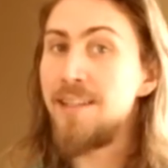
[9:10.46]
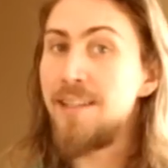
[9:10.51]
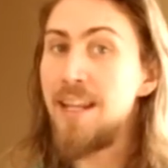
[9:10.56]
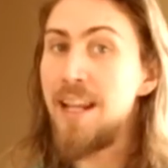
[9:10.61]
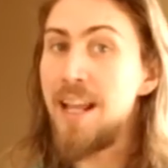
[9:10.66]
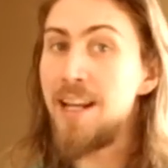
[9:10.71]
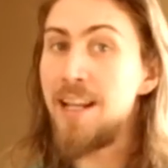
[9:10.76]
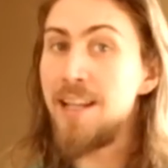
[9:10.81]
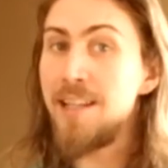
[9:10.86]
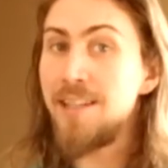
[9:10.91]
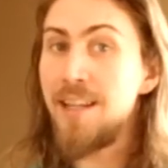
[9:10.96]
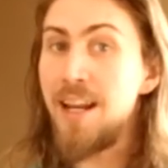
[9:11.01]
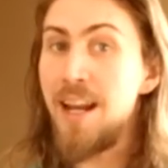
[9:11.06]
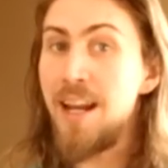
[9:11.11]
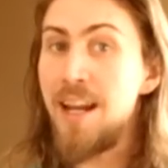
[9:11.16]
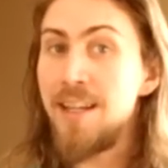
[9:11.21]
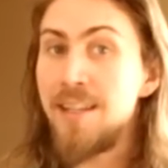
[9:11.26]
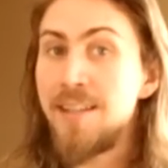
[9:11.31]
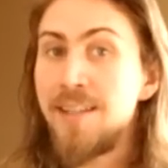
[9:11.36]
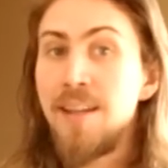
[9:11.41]
is the
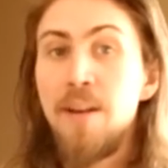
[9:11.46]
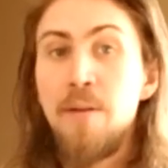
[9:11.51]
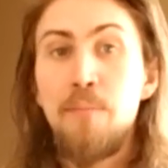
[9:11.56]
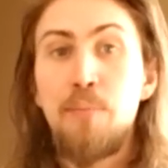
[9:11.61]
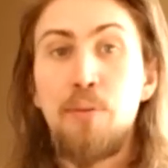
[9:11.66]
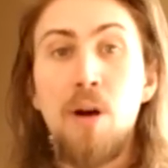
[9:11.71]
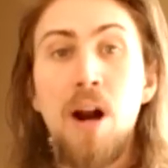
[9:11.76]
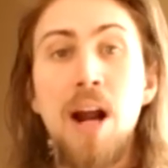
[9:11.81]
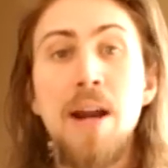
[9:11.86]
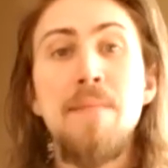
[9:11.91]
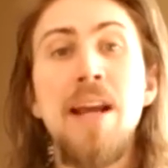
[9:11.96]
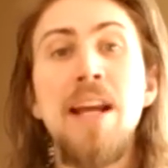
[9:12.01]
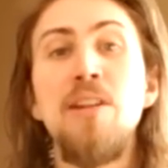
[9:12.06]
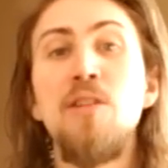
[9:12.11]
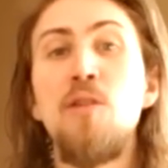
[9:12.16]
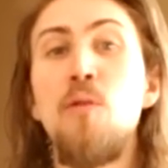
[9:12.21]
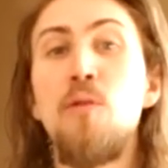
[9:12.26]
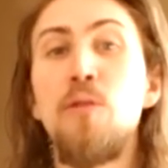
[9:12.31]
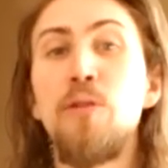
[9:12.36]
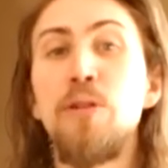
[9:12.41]
NSA's prime
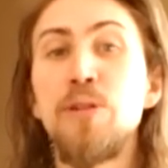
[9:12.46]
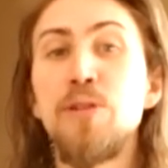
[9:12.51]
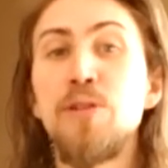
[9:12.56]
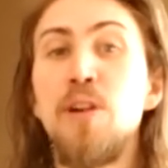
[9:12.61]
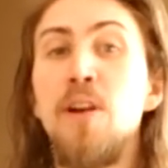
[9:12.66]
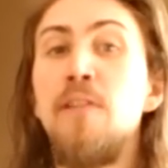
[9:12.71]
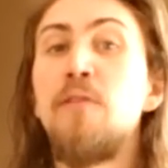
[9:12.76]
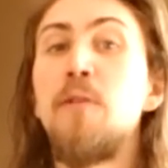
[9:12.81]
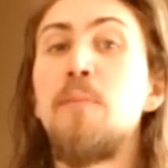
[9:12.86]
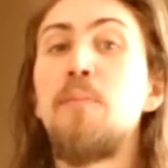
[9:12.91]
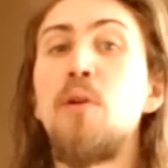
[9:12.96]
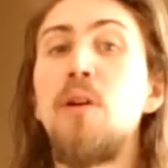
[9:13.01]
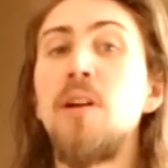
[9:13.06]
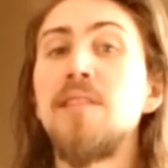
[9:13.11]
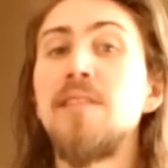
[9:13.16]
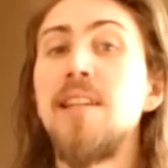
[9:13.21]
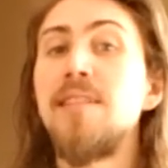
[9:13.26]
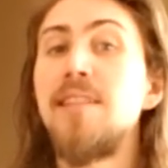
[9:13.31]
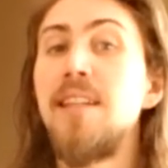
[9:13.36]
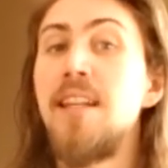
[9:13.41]
headquarters for
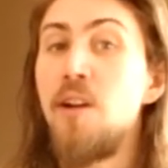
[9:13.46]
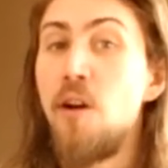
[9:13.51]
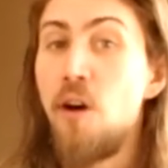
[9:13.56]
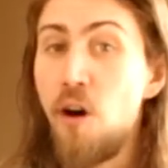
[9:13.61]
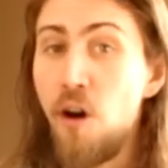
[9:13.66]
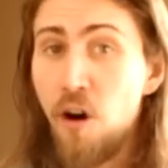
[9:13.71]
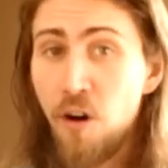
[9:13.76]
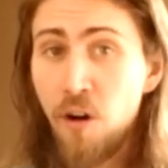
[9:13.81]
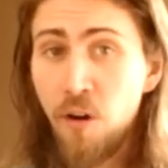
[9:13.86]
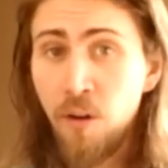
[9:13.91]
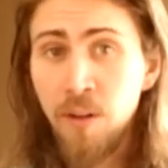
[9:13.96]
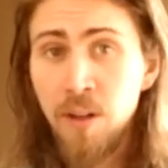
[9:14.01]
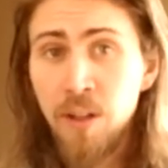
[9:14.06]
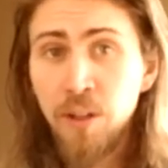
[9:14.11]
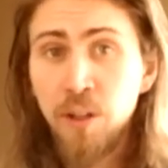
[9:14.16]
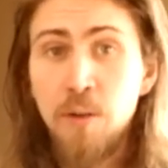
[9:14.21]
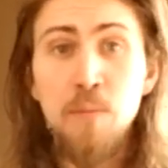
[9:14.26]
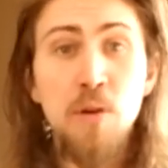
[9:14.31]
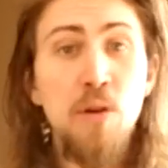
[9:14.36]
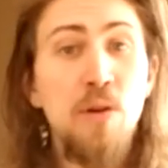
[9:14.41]
processing all
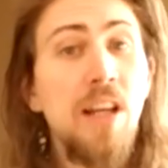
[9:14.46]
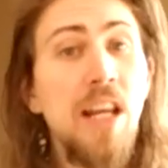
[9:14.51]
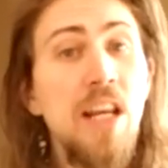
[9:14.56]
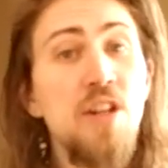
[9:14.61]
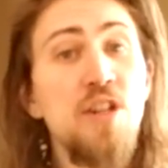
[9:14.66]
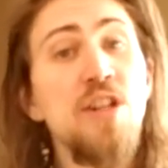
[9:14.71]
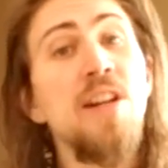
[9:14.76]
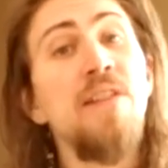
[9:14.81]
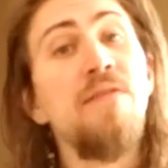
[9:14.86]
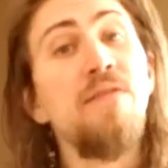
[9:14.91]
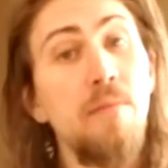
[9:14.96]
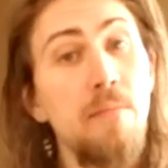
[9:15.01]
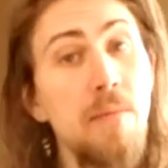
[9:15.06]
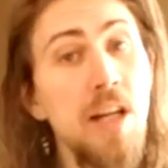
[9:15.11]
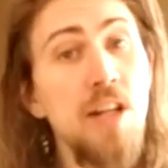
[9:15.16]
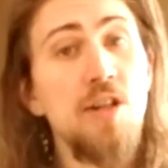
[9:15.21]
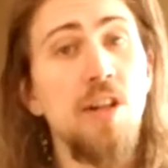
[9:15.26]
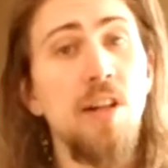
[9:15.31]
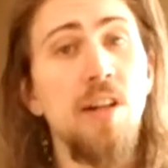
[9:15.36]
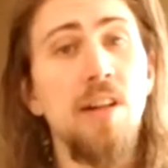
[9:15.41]
communication
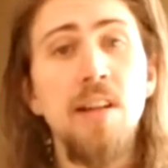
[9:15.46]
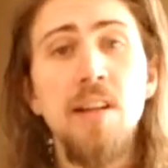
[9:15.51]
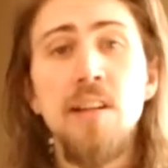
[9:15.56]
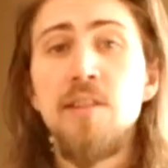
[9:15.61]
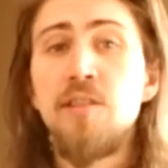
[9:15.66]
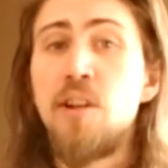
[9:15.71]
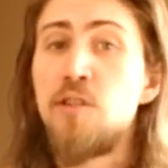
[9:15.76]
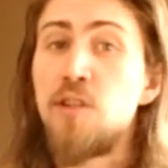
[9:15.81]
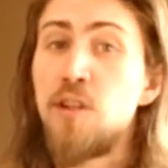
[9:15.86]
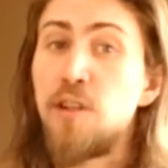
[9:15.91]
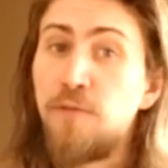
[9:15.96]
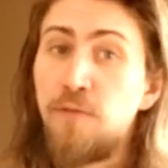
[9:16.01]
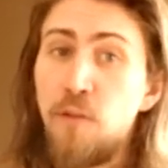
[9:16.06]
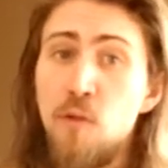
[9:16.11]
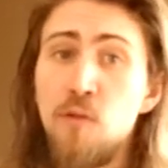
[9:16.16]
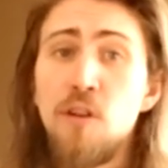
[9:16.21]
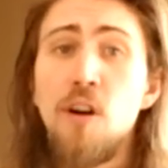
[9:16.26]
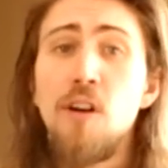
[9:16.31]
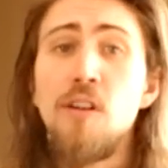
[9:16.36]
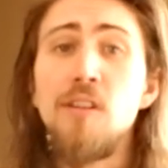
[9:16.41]
information such as
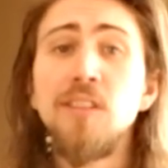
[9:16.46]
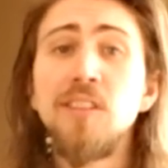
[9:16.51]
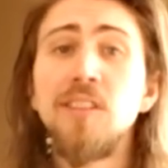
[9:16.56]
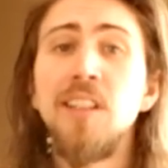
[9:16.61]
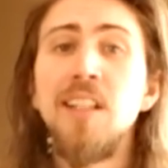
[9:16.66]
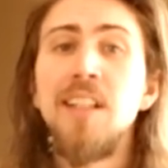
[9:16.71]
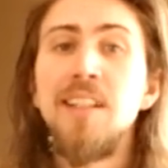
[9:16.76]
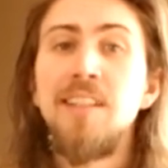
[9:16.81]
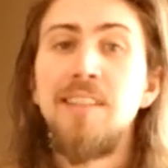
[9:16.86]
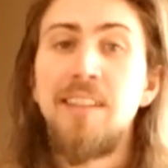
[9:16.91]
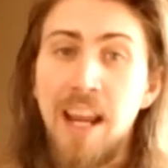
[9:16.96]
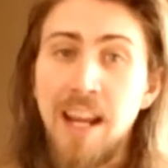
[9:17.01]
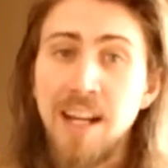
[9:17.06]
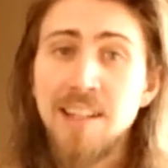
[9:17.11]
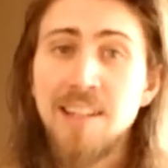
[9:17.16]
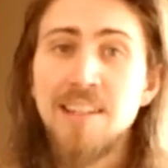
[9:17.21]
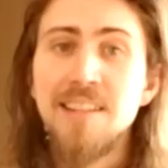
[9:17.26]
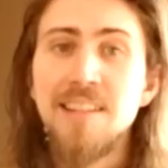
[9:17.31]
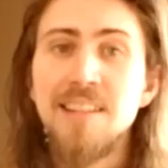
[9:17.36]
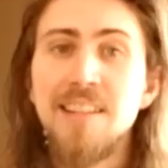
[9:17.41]
phone calls,
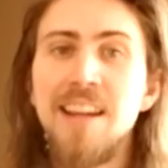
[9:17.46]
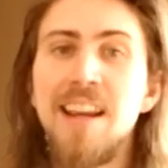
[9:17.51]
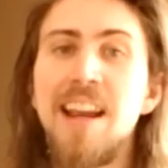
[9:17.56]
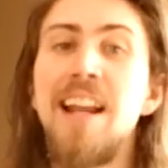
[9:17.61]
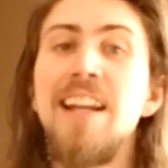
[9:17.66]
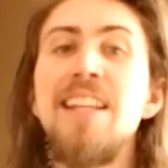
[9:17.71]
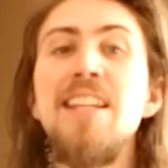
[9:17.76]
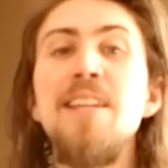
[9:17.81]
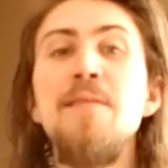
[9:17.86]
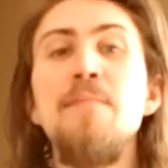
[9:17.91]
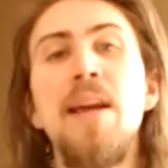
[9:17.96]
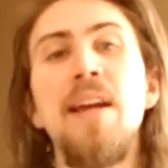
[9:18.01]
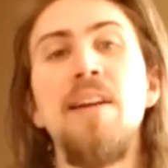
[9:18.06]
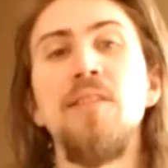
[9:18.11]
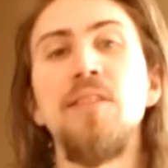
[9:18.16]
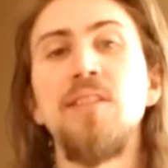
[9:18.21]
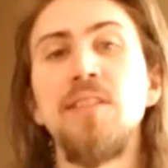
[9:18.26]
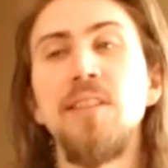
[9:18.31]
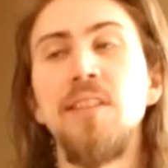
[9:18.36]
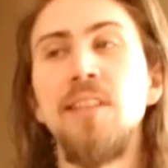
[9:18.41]
texts, and
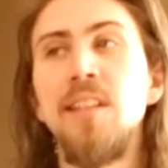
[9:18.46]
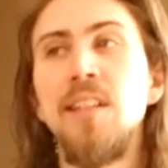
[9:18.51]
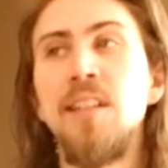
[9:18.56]
emails.